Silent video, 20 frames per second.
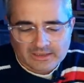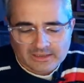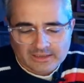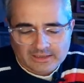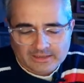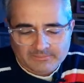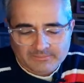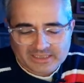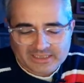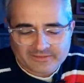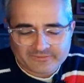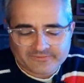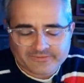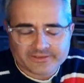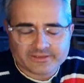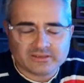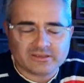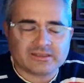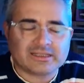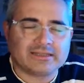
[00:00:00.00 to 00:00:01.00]
But I
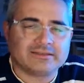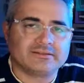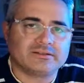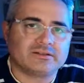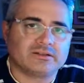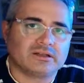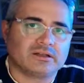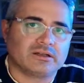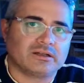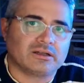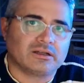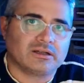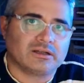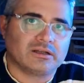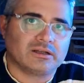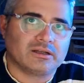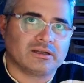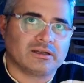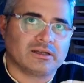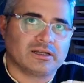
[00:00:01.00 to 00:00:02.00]
feel under
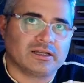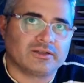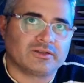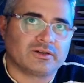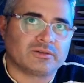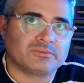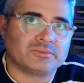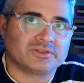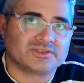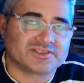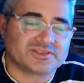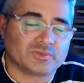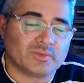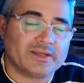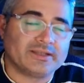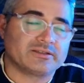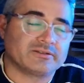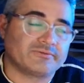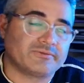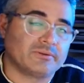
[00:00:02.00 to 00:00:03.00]
enormous
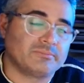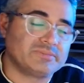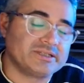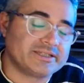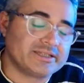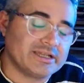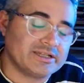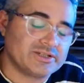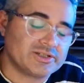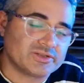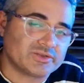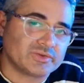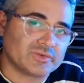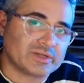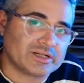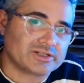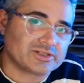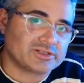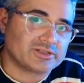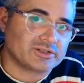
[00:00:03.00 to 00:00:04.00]
weight of obligation to
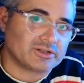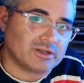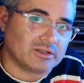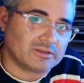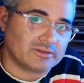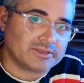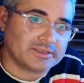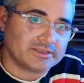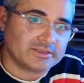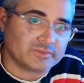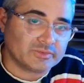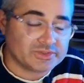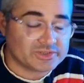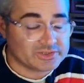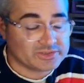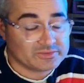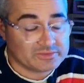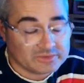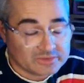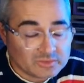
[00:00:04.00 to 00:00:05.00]
actually color it,
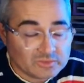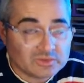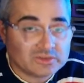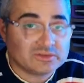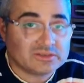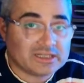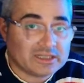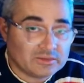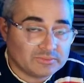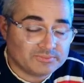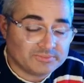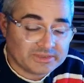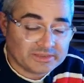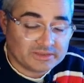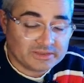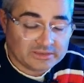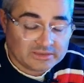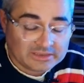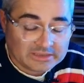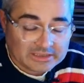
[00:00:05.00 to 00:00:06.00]
which will help
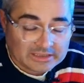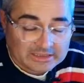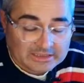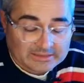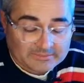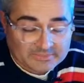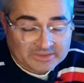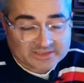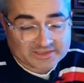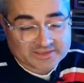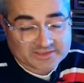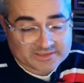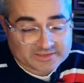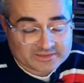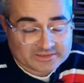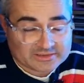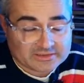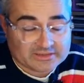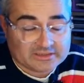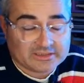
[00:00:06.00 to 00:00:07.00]
me
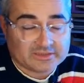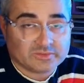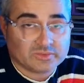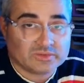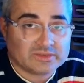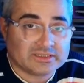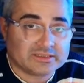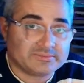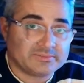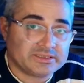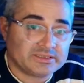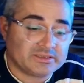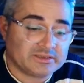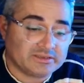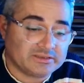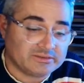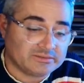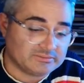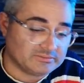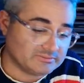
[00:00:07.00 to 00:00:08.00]
because it will get
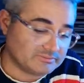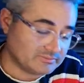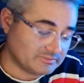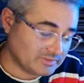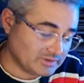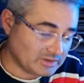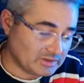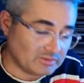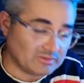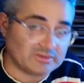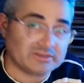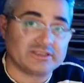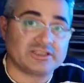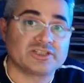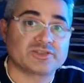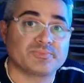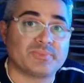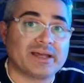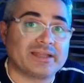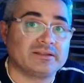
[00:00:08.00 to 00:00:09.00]
me, you know,
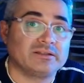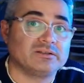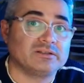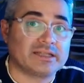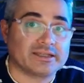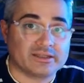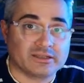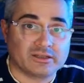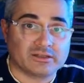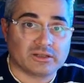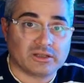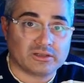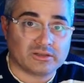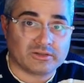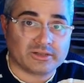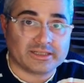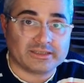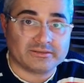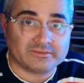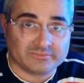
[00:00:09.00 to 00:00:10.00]
each panel I can
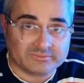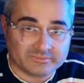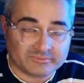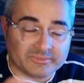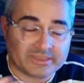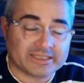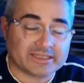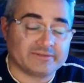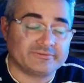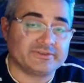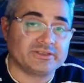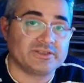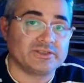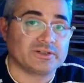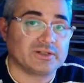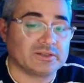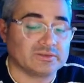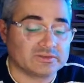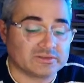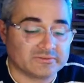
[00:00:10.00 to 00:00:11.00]
color and make a
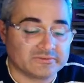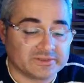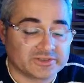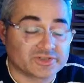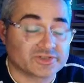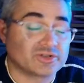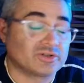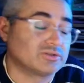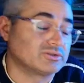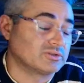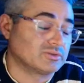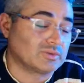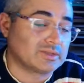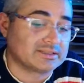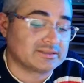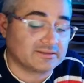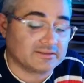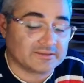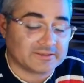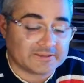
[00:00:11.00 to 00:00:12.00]
video out of it, short or
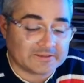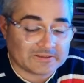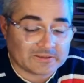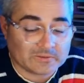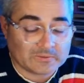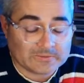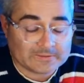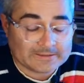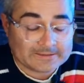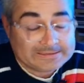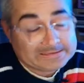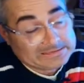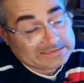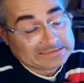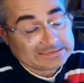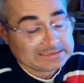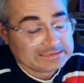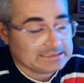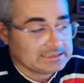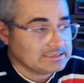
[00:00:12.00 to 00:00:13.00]
whatnot, you know.
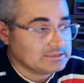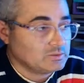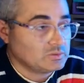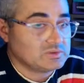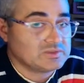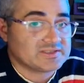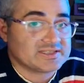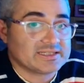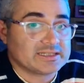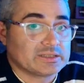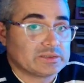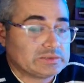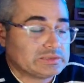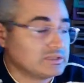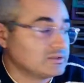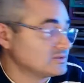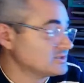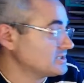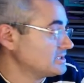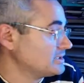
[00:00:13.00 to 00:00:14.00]
We'll see how it
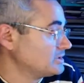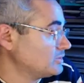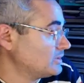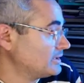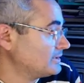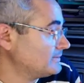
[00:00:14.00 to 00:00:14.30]
goes anyway.